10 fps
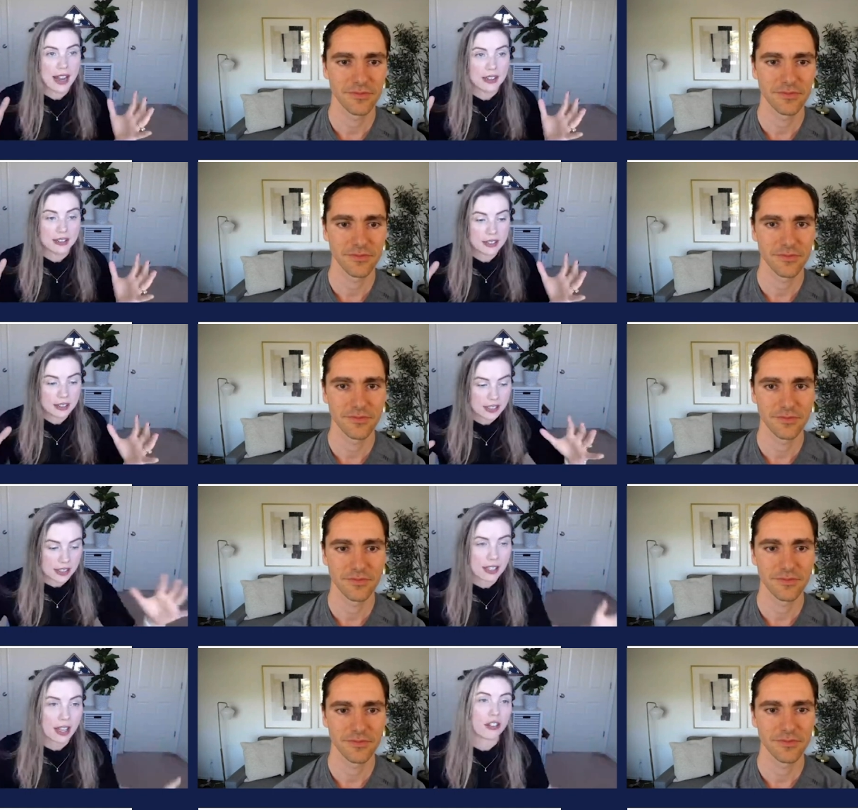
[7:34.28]
Speaker 1: and
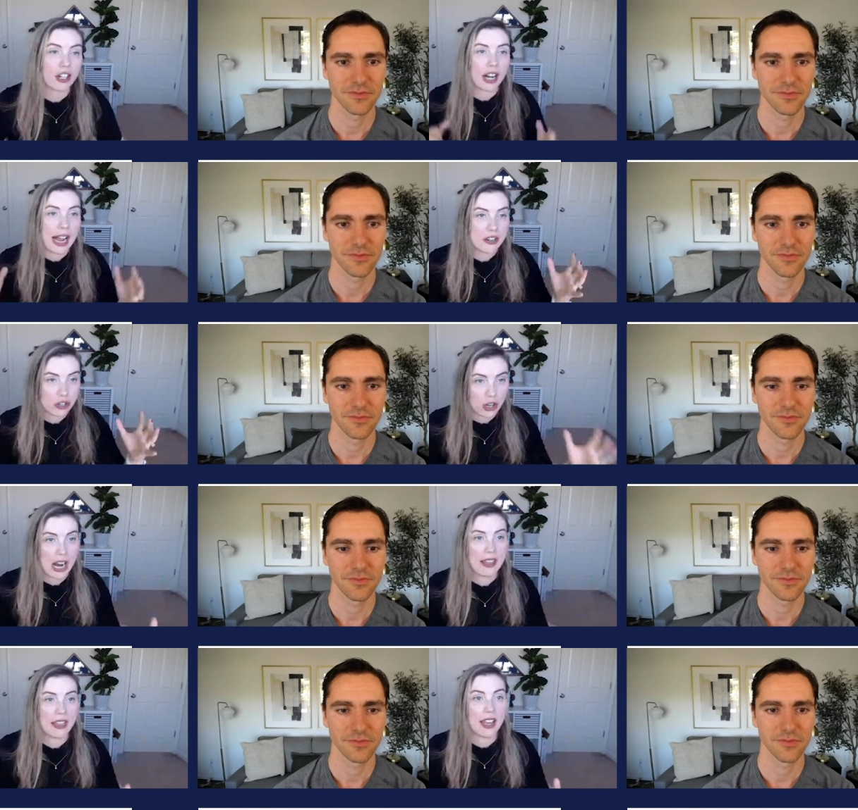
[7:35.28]
discover and
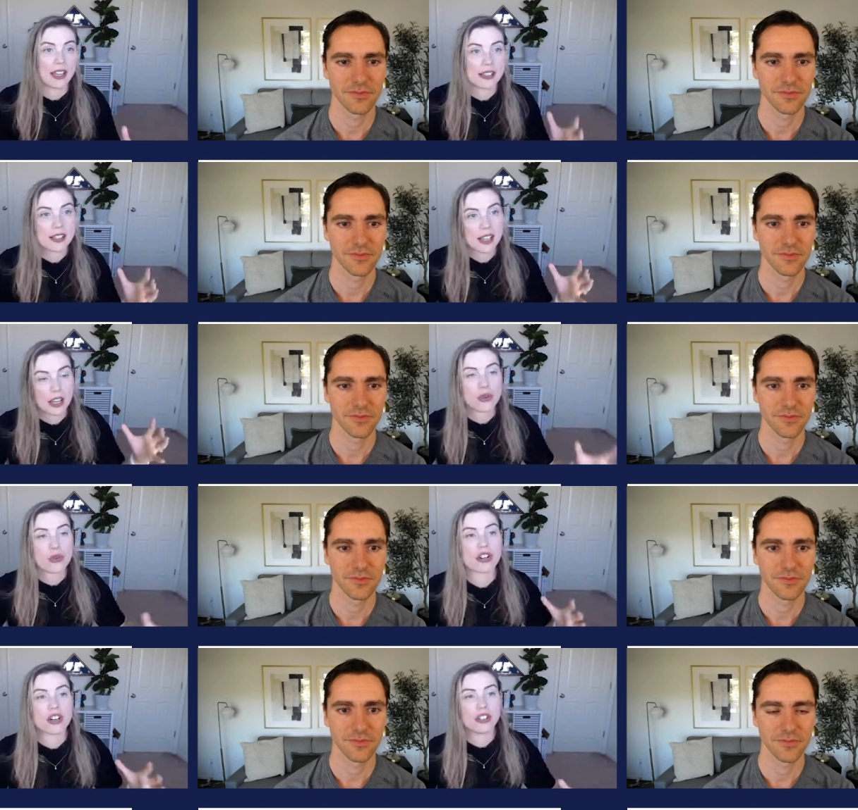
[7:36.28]
try things in
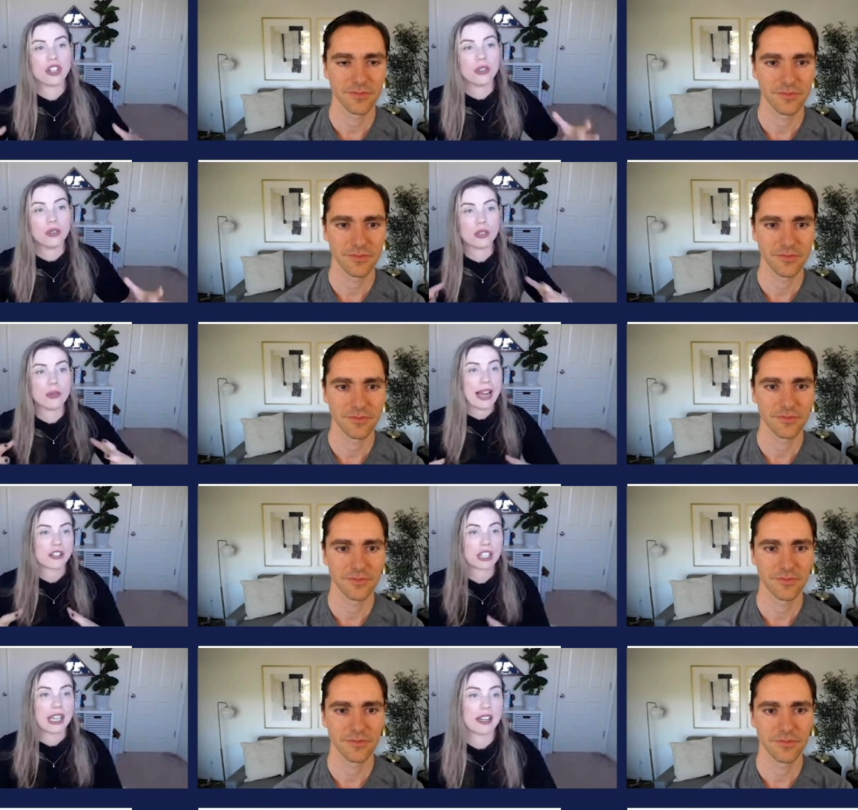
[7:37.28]
order to to
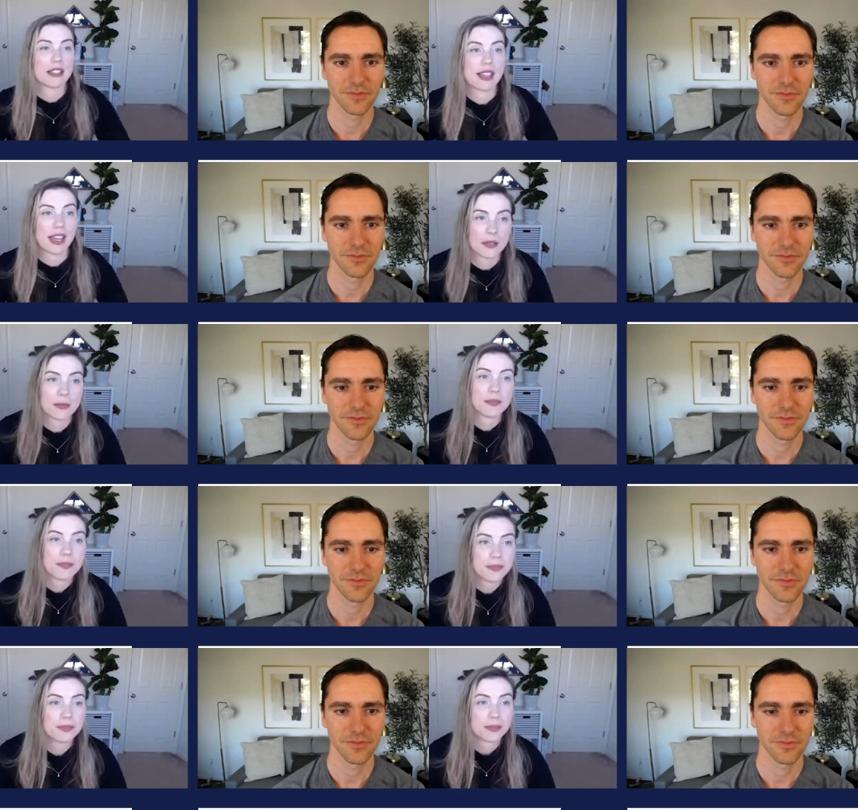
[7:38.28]
actually get us there?
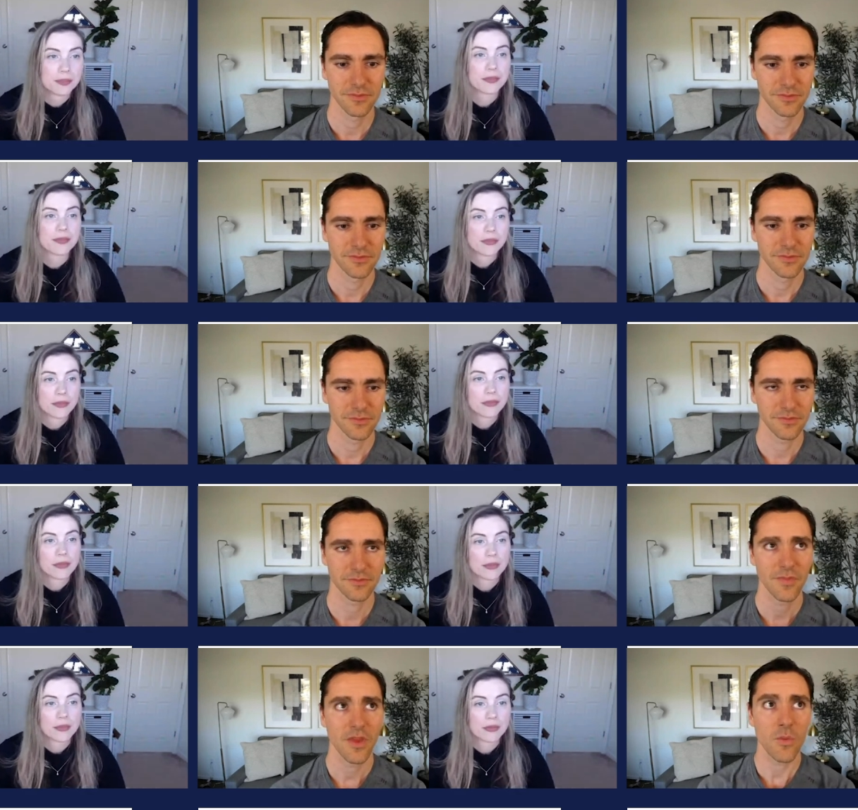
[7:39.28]
Speaker 2: Mm-hmm.
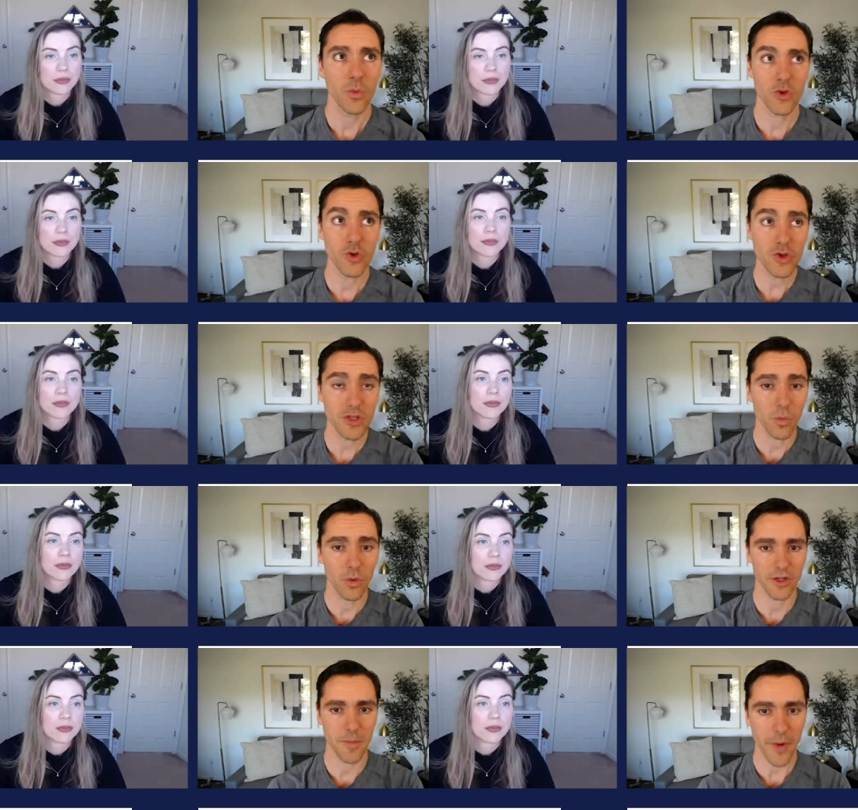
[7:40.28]
Well, you use the
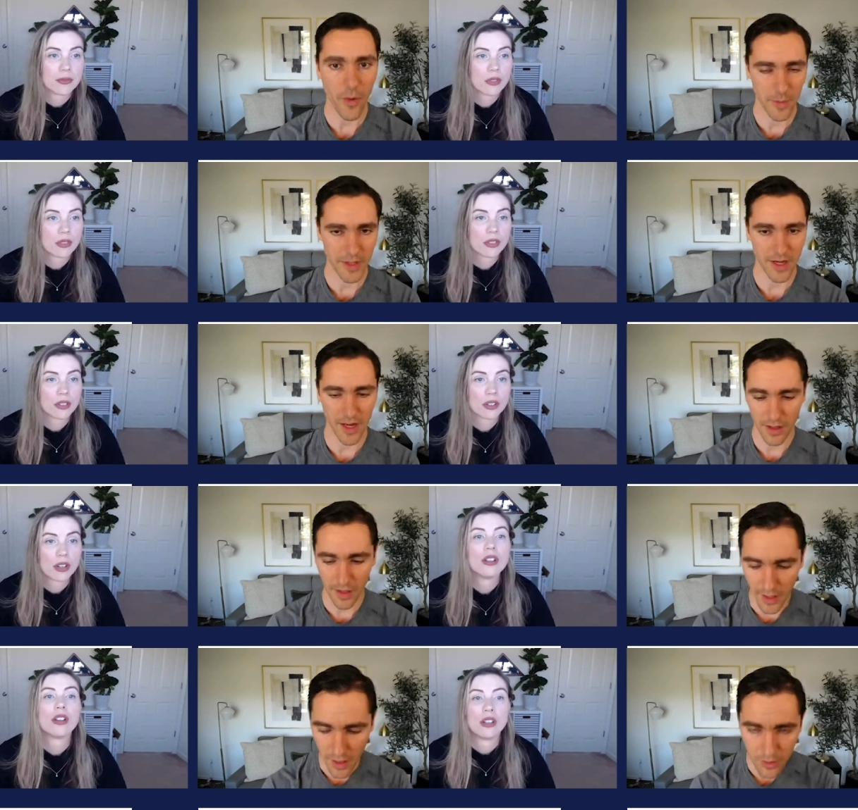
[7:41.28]
word empowerment, and I and
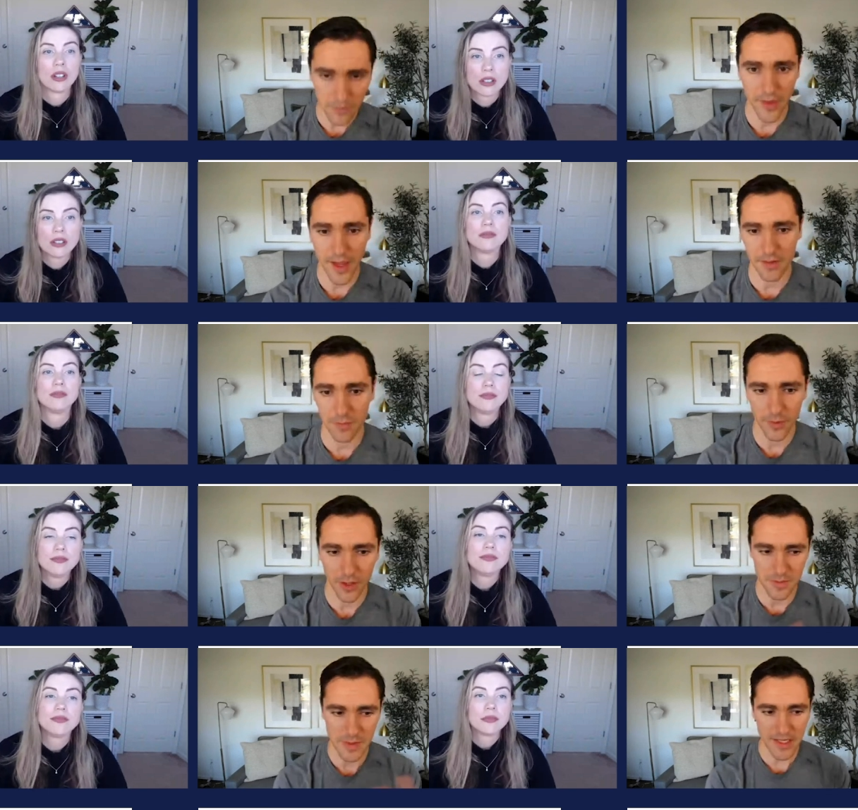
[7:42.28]
I love that,
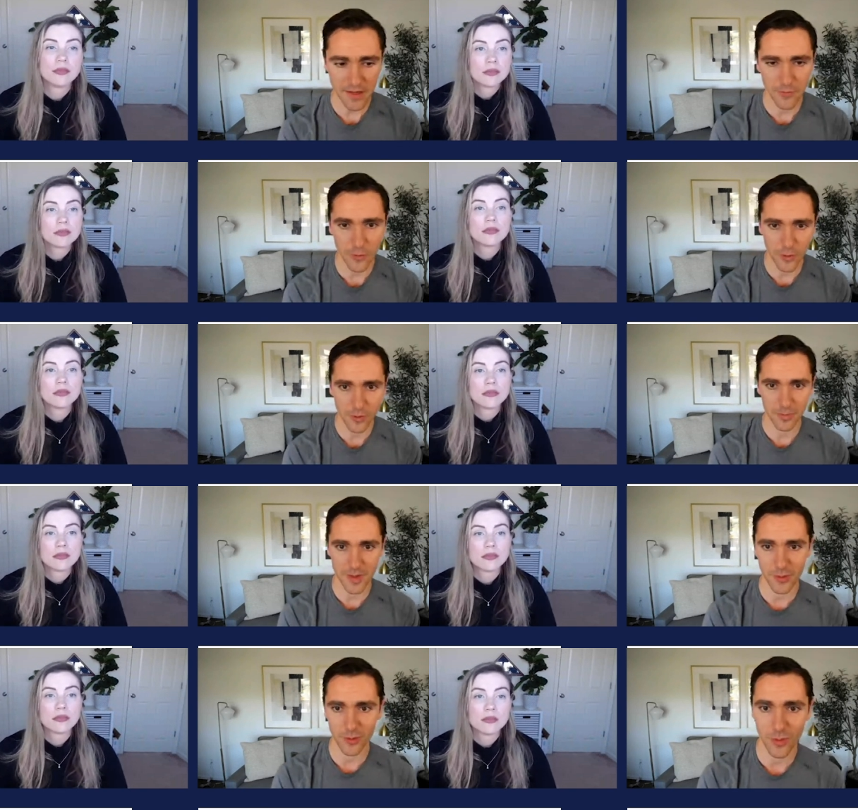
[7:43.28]
especially for
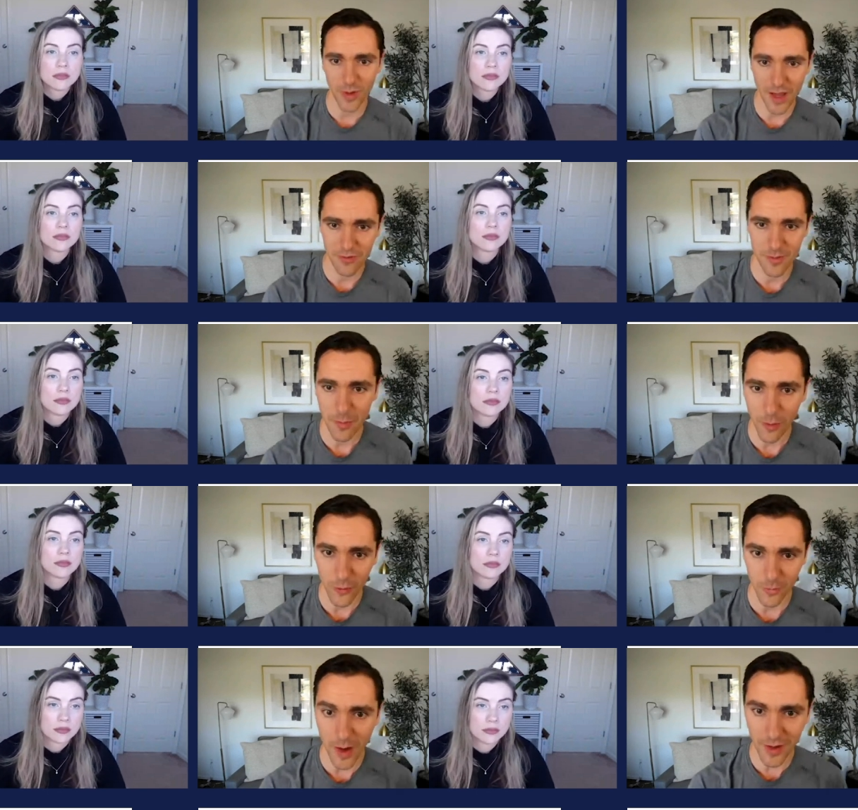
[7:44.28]
people who come from a product
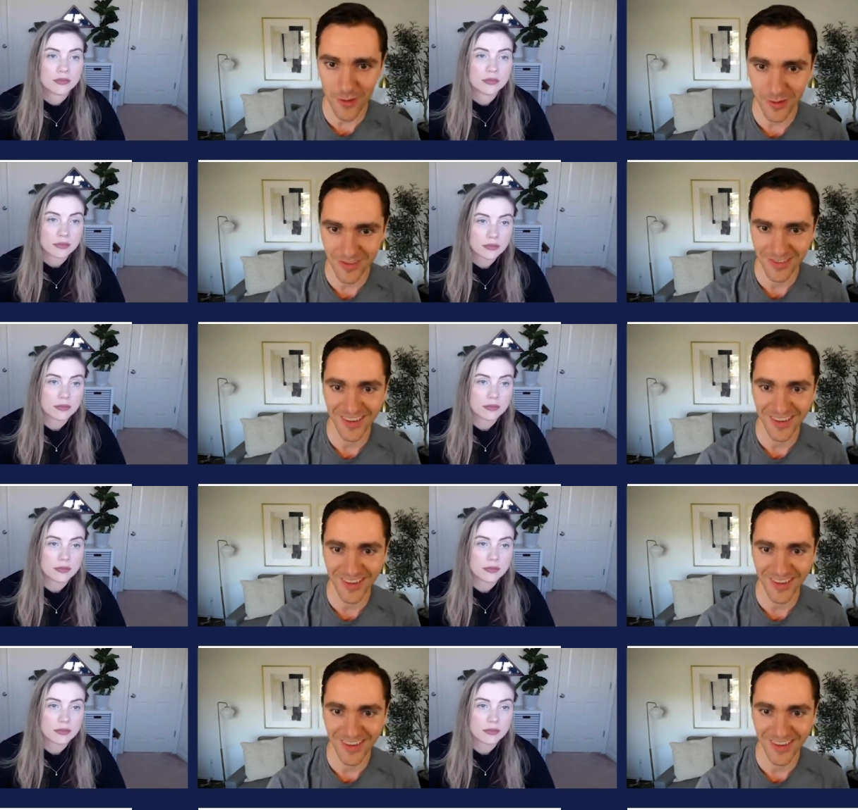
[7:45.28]
background